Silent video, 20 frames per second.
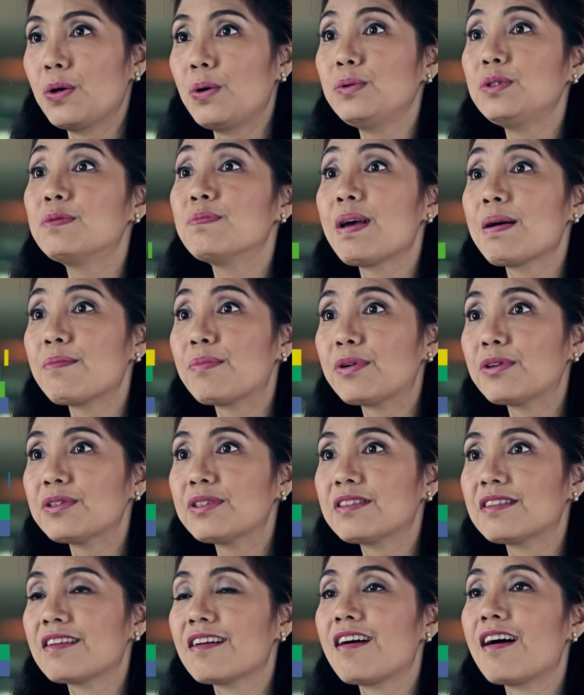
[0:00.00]
whose
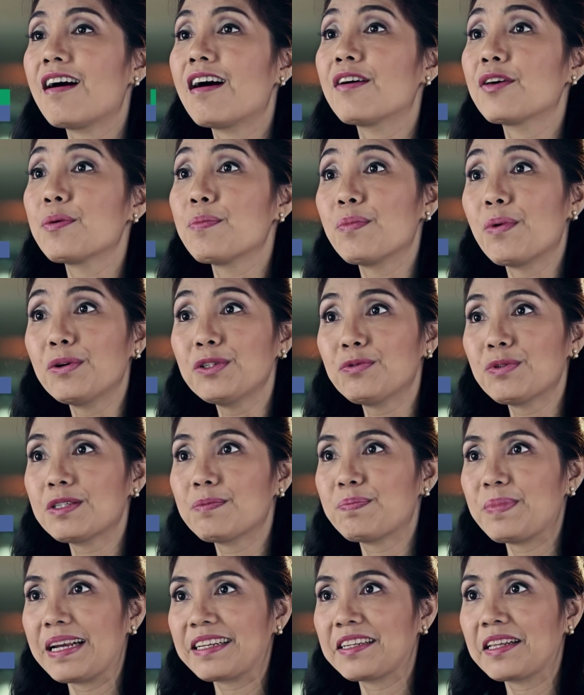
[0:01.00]
members are the most
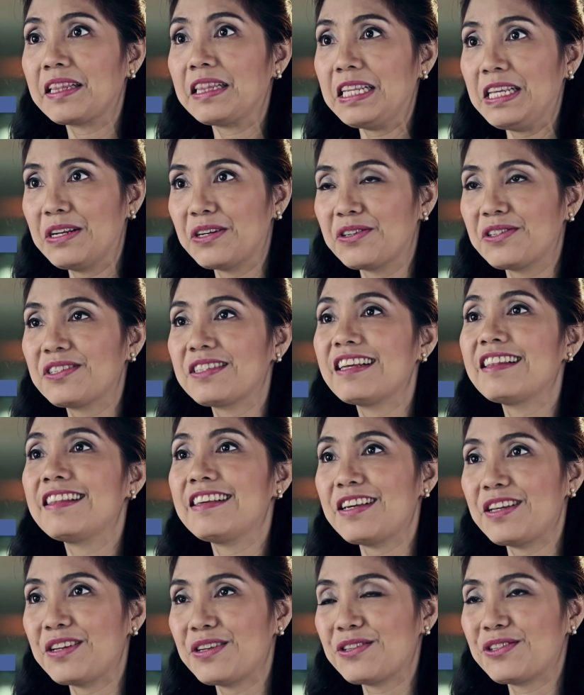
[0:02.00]
respected leaders in
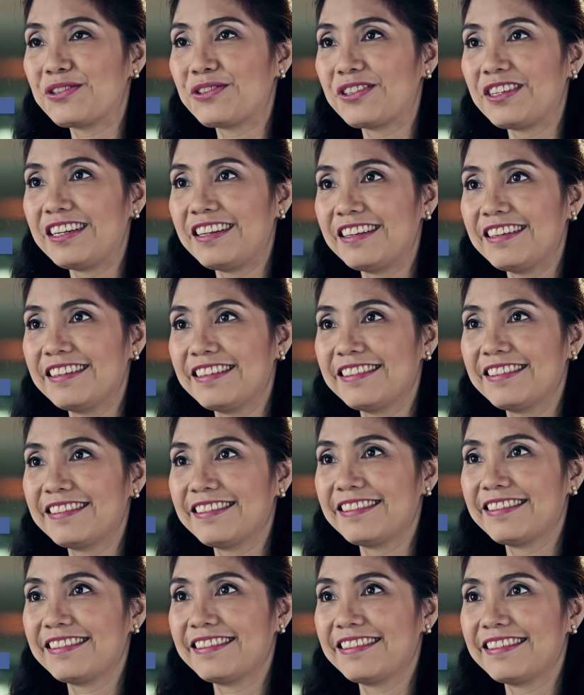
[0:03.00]
the industry.
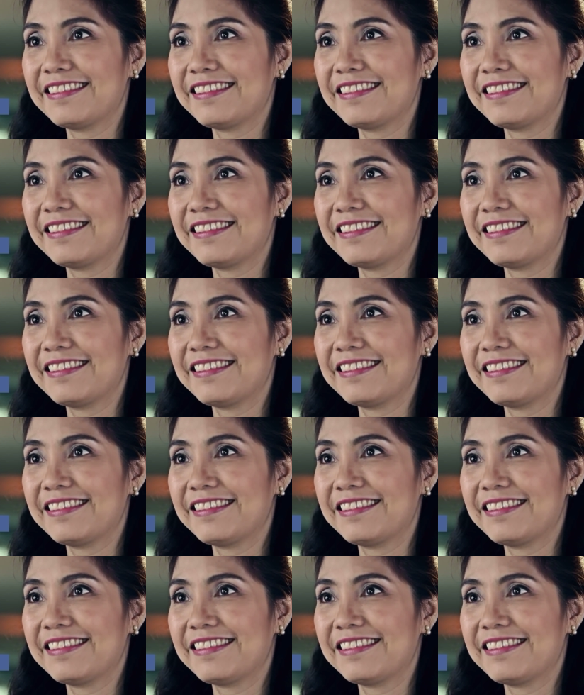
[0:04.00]
We